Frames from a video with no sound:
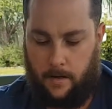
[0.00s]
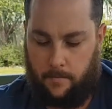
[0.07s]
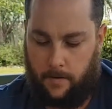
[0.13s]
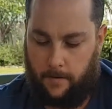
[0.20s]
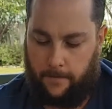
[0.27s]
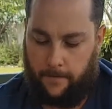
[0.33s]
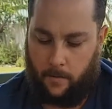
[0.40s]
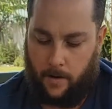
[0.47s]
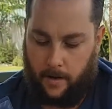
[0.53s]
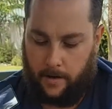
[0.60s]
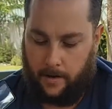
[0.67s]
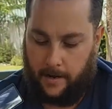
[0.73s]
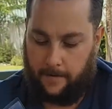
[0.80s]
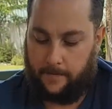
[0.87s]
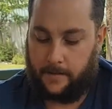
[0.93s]
If you are
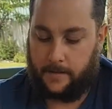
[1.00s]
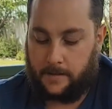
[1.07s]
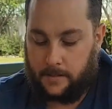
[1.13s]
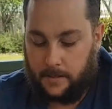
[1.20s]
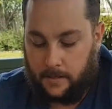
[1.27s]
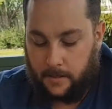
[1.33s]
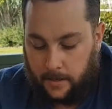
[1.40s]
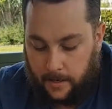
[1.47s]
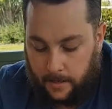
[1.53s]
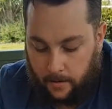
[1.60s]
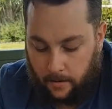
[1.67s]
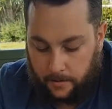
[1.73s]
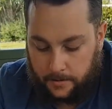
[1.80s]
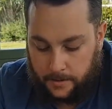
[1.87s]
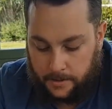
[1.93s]
going to have this in your kit,
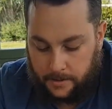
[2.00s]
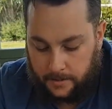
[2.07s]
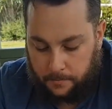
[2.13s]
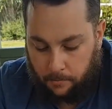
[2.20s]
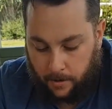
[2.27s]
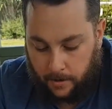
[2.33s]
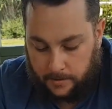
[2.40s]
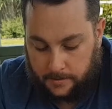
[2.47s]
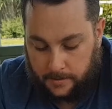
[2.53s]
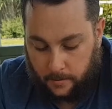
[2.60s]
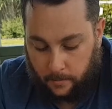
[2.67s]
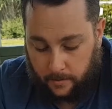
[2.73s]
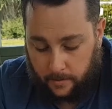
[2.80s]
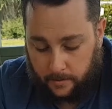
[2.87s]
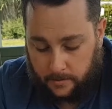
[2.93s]
I suggest practicing
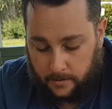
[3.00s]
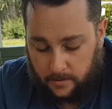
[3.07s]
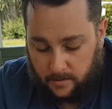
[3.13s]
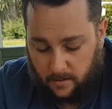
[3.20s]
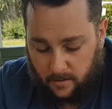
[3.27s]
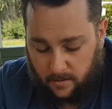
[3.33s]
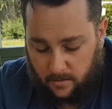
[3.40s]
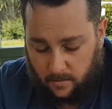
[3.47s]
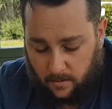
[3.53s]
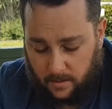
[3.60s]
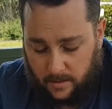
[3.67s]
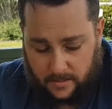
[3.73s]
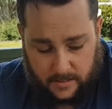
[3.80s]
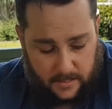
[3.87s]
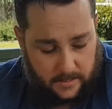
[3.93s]
with it because it's not quite
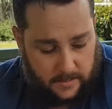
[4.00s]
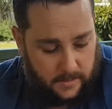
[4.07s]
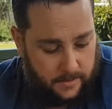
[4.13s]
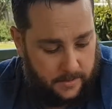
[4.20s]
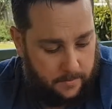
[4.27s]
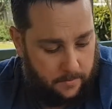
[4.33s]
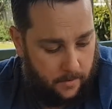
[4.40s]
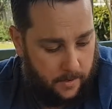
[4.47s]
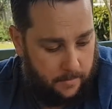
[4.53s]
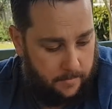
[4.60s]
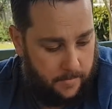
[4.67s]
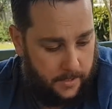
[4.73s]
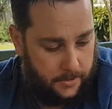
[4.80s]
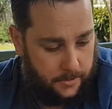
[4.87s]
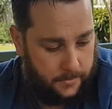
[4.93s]
as easy as you might
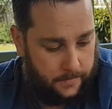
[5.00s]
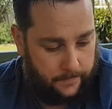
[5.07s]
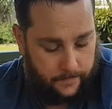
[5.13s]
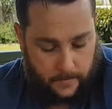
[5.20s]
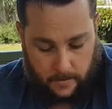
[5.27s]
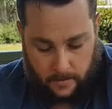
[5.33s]
imagine.